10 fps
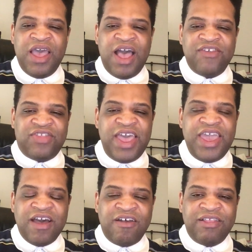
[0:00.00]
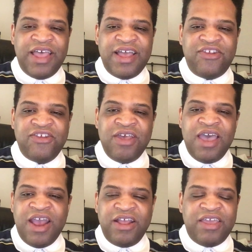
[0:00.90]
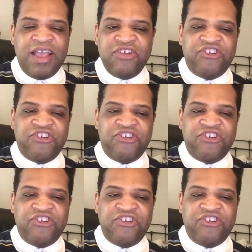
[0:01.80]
as they allege, and again,